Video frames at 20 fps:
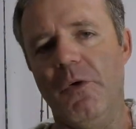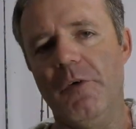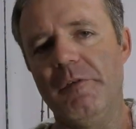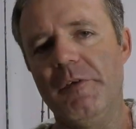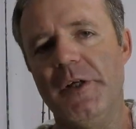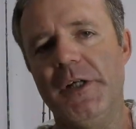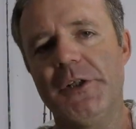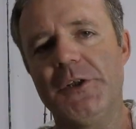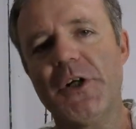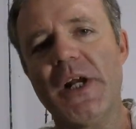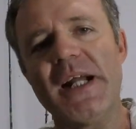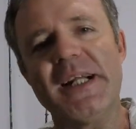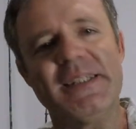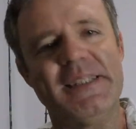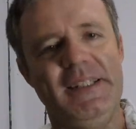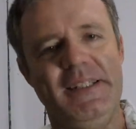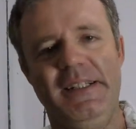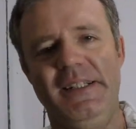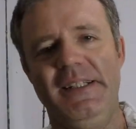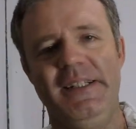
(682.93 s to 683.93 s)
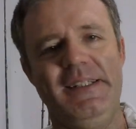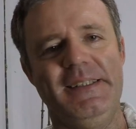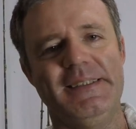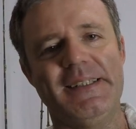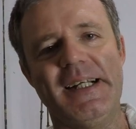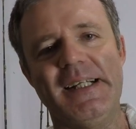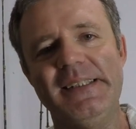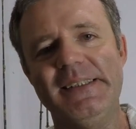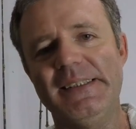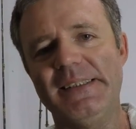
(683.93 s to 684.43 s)
of an attractant and
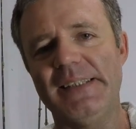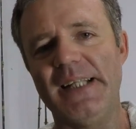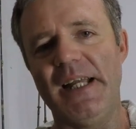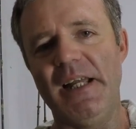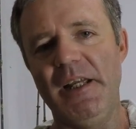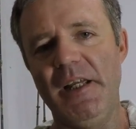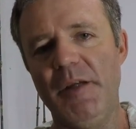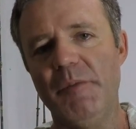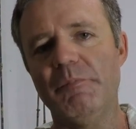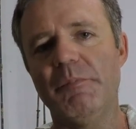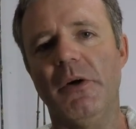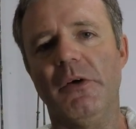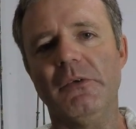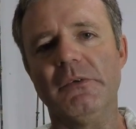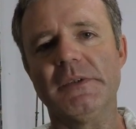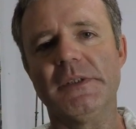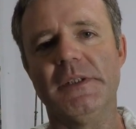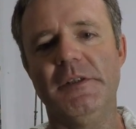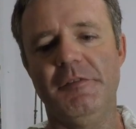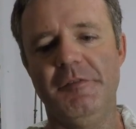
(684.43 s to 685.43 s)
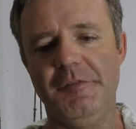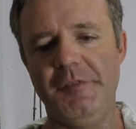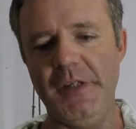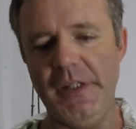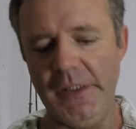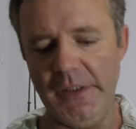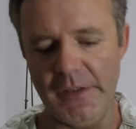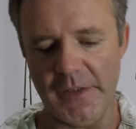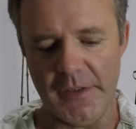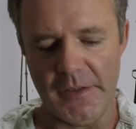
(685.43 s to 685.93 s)
entices that impulse to
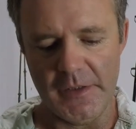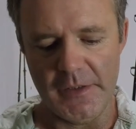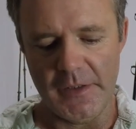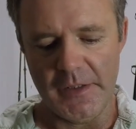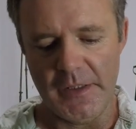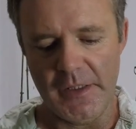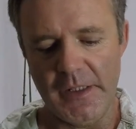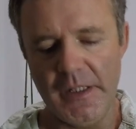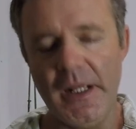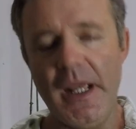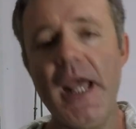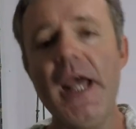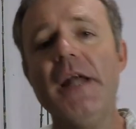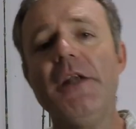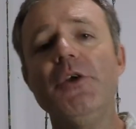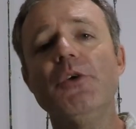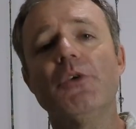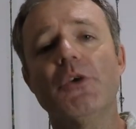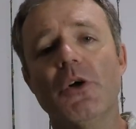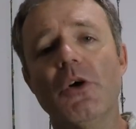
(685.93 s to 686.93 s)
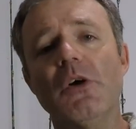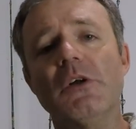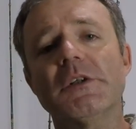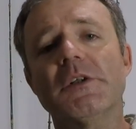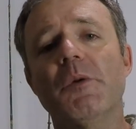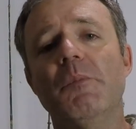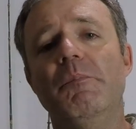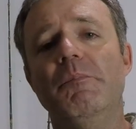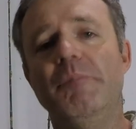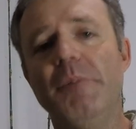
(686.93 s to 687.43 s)
feed. And you can
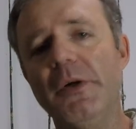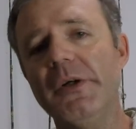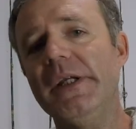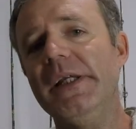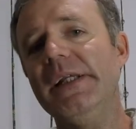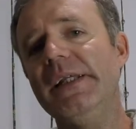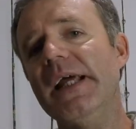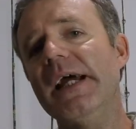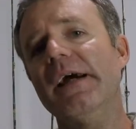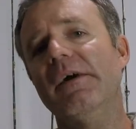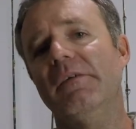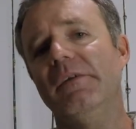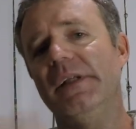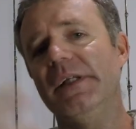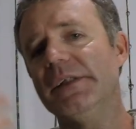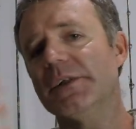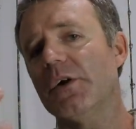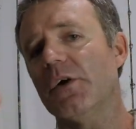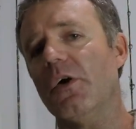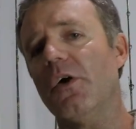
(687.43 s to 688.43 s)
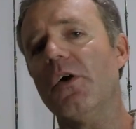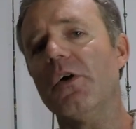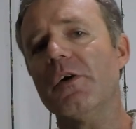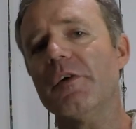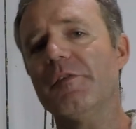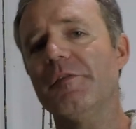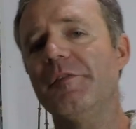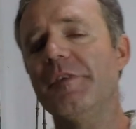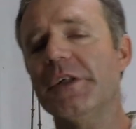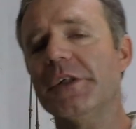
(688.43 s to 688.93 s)
also boogie down. These are
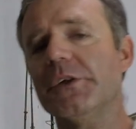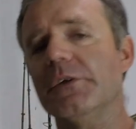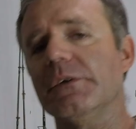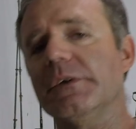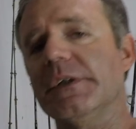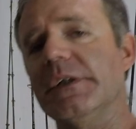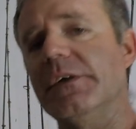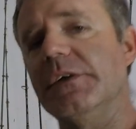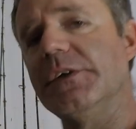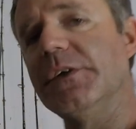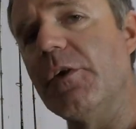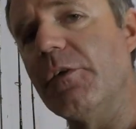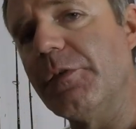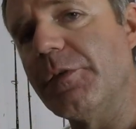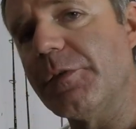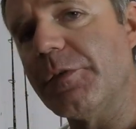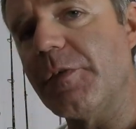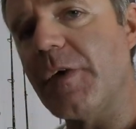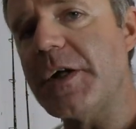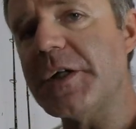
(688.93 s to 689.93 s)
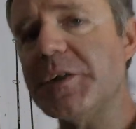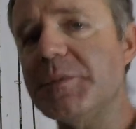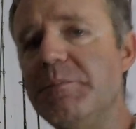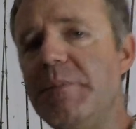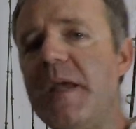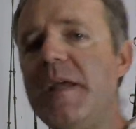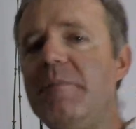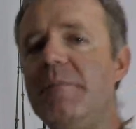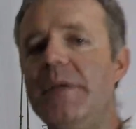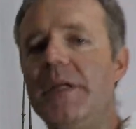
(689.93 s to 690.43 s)
artificials. There's no fresh
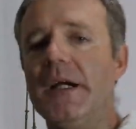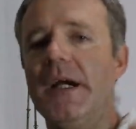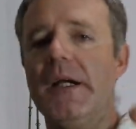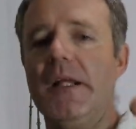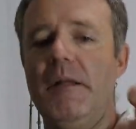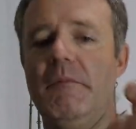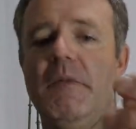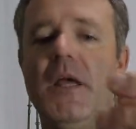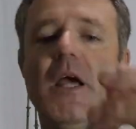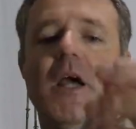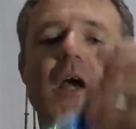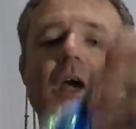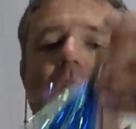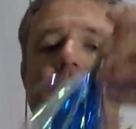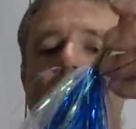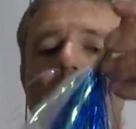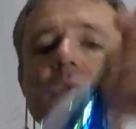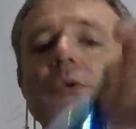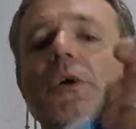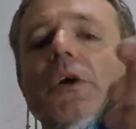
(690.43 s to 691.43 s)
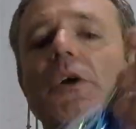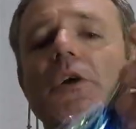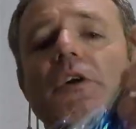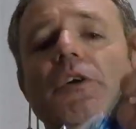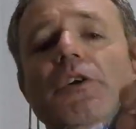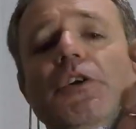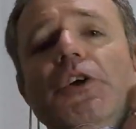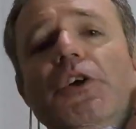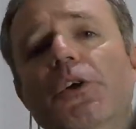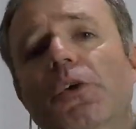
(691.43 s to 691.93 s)
bait behind it. You
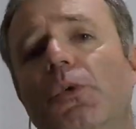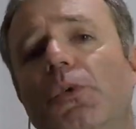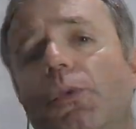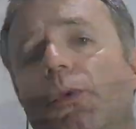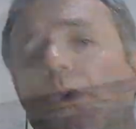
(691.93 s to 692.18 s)
can do